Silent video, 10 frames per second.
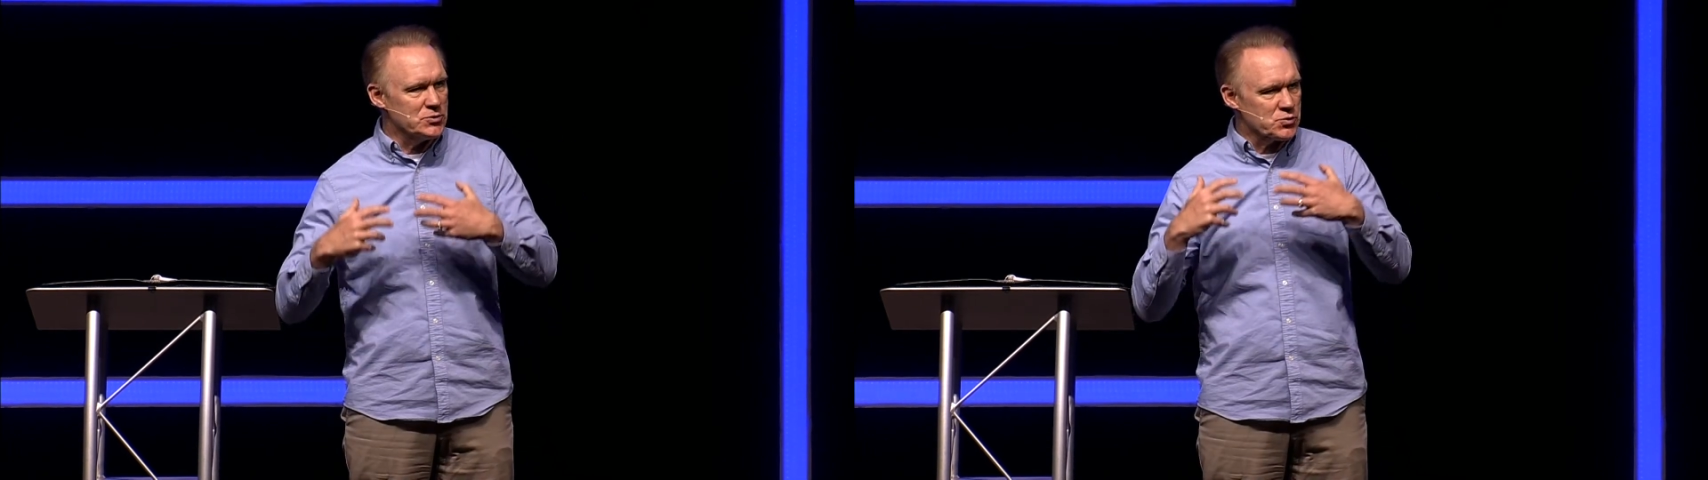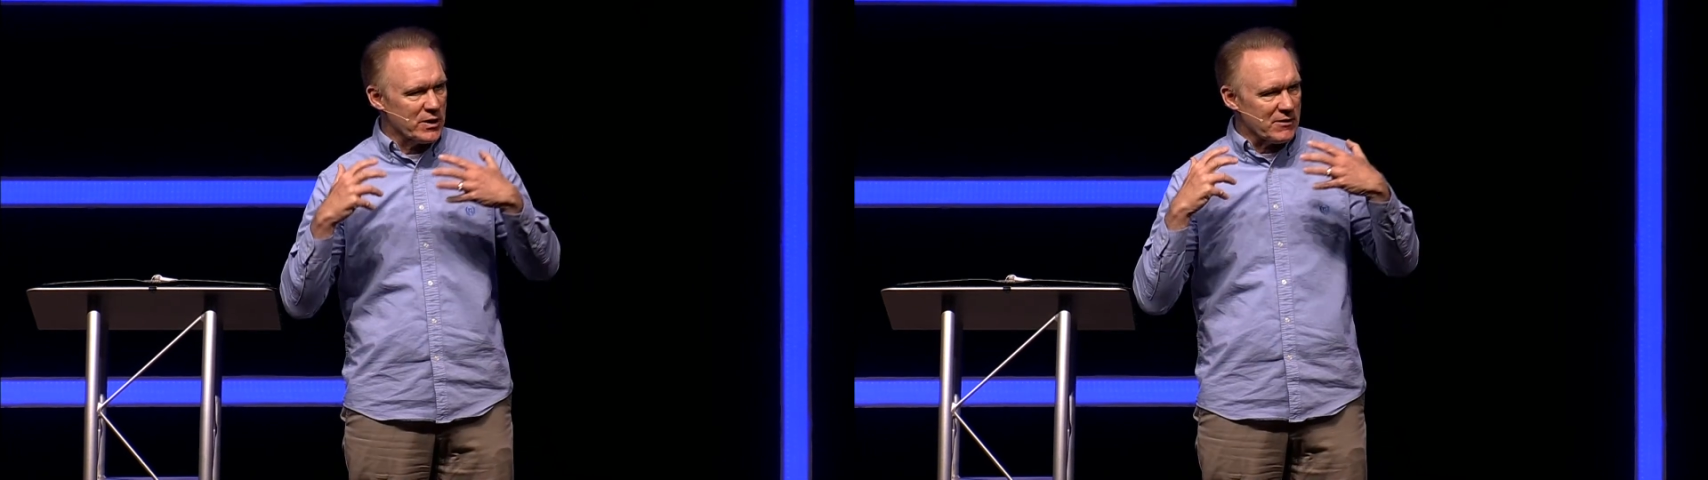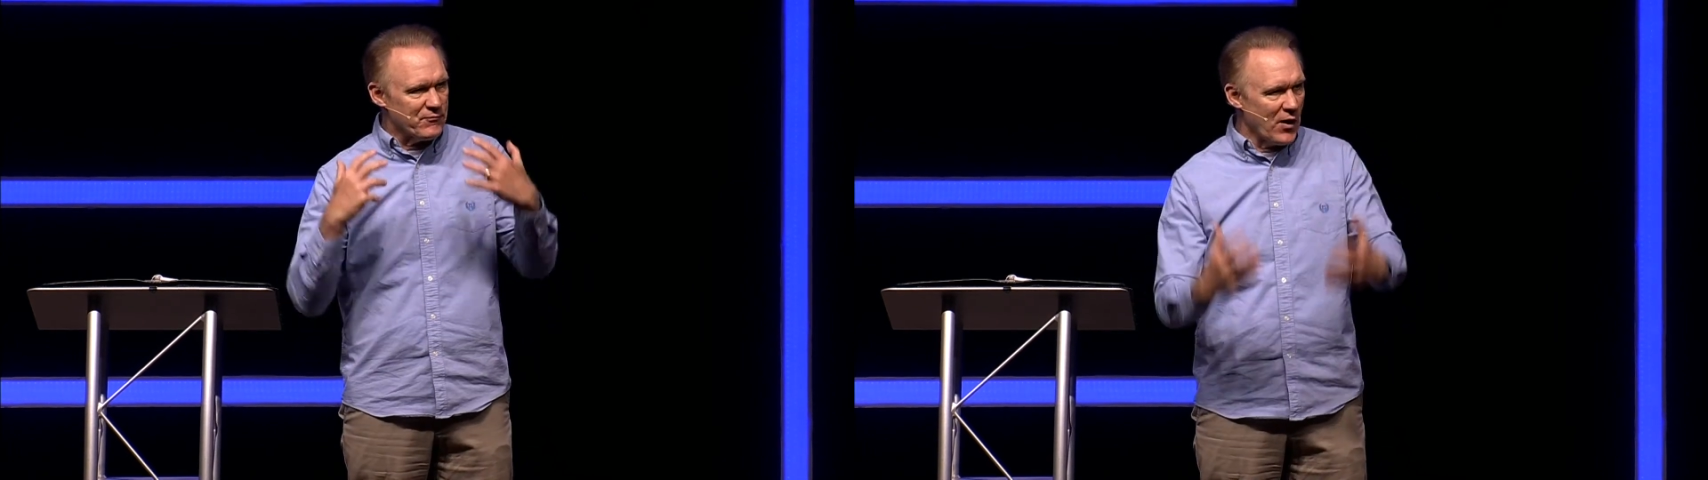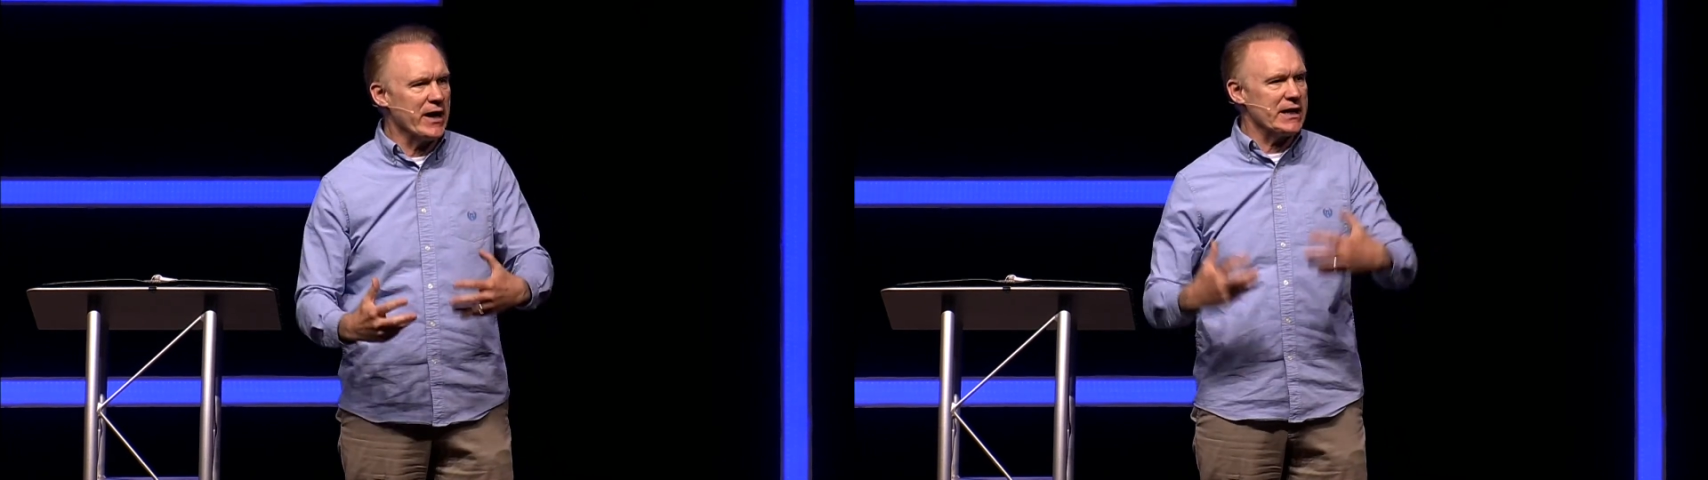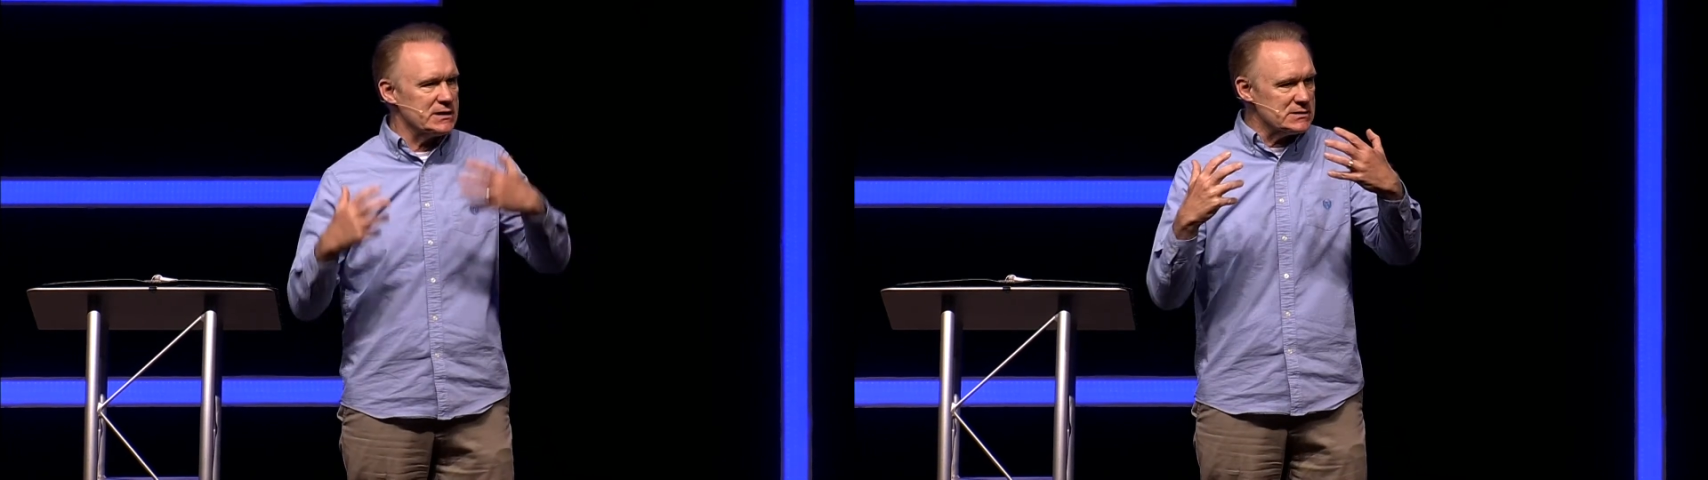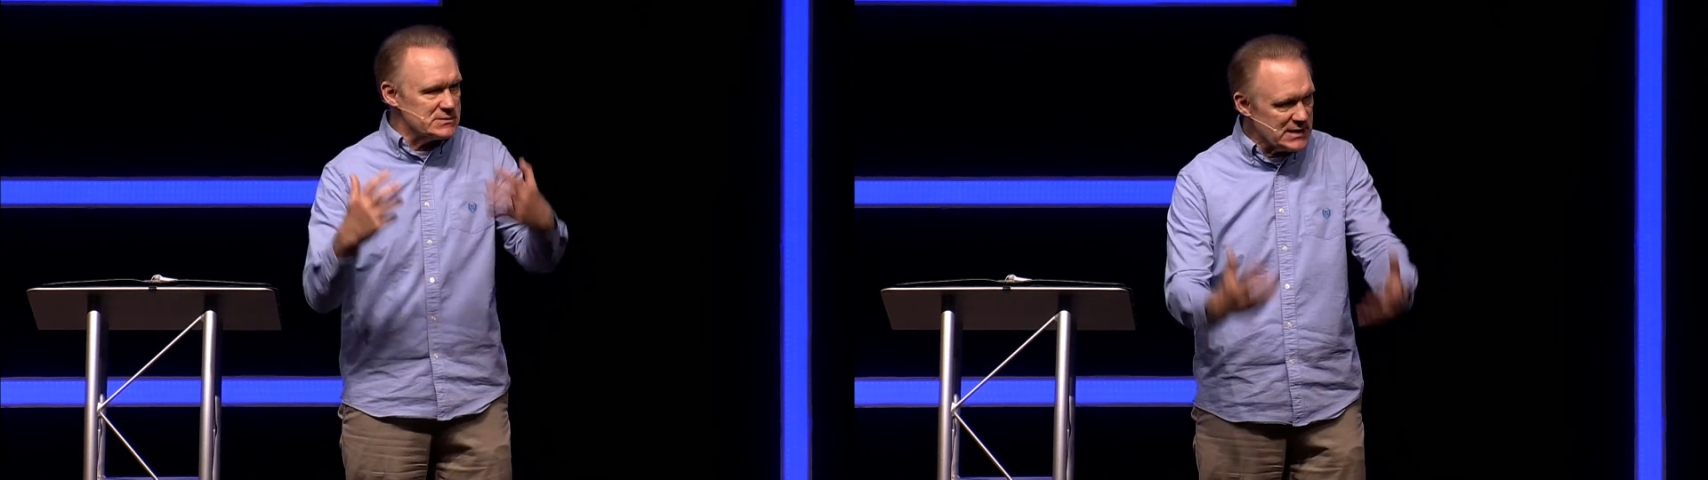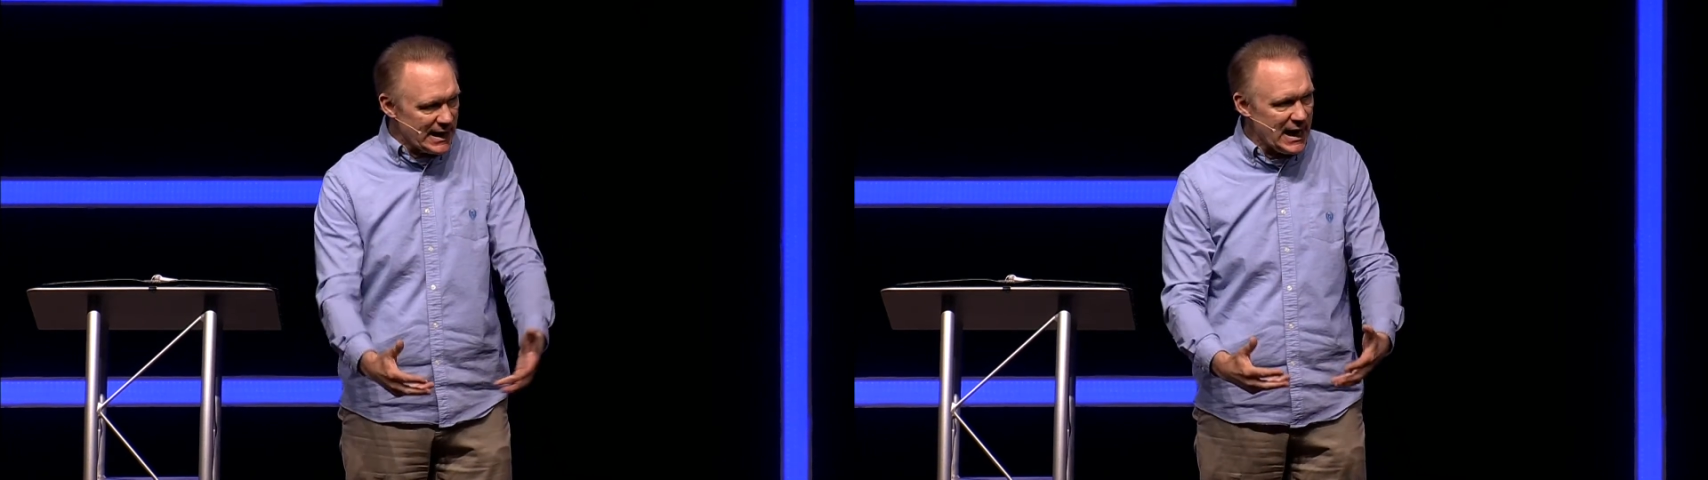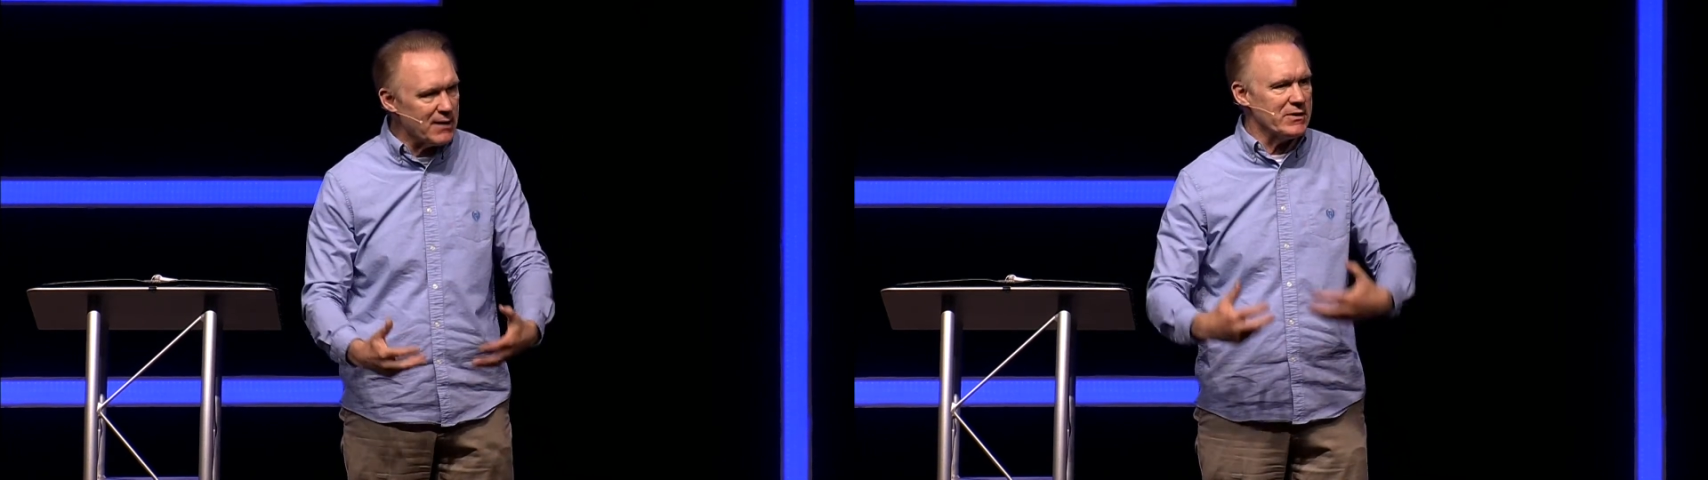who's really funny and
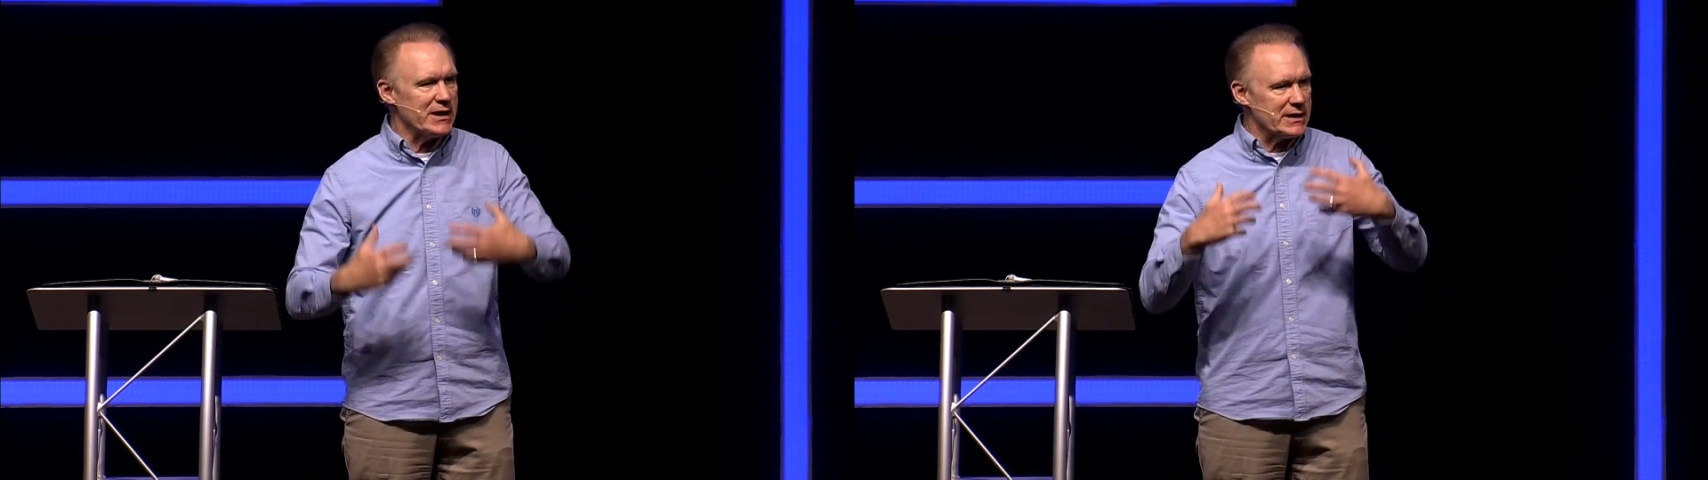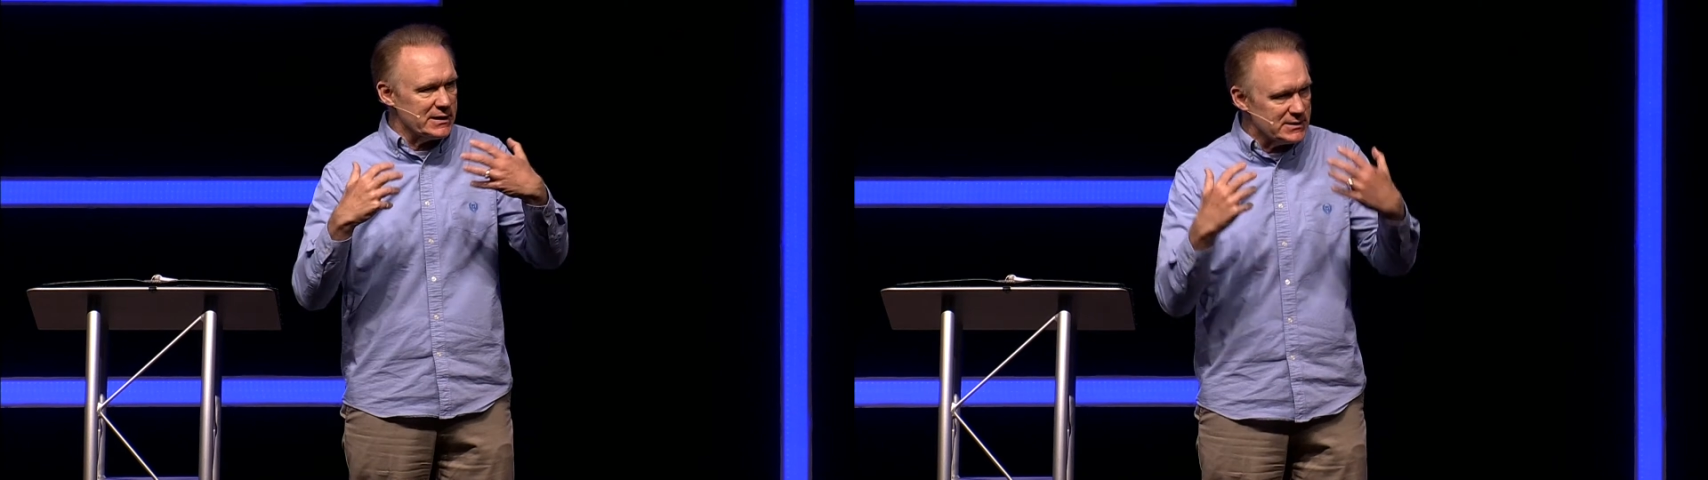dynamic.